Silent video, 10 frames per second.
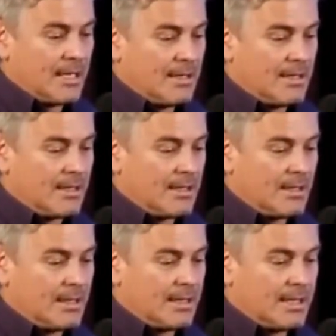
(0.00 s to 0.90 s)
And
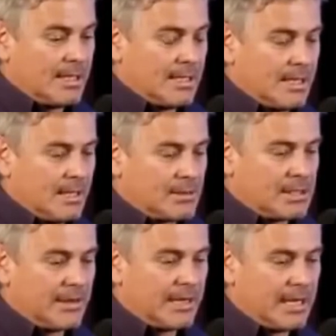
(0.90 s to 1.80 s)
it
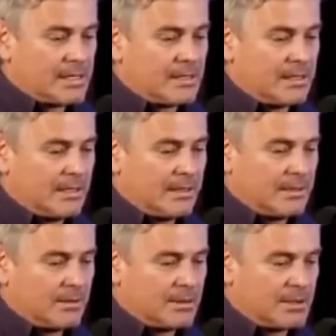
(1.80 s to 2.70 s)
was Kerry
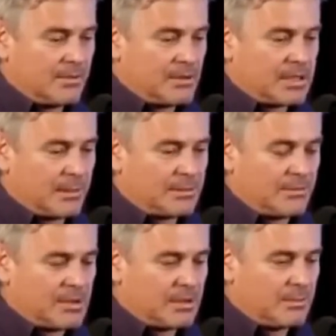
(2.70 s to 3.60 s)
Cassidy, when she first came
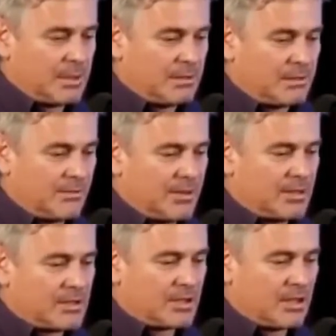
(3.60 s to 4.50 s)
to visit me
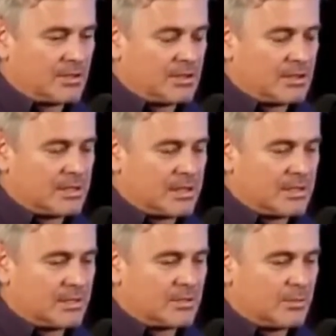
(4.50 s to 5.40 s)
3 years ago, she
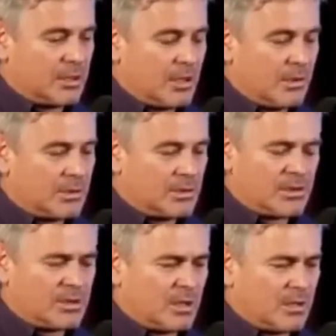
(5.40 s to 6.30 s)
suggested to me, you know what, you
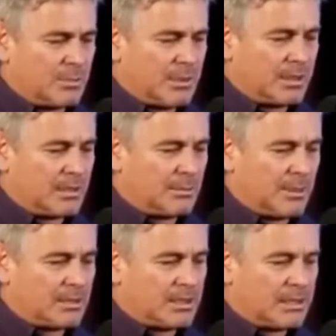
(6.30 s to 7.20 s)
should start a political
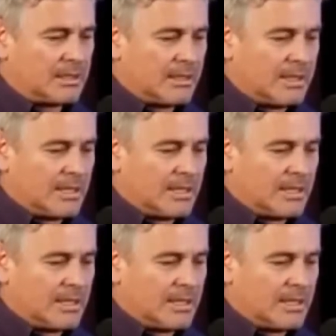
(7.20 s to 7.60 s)
party.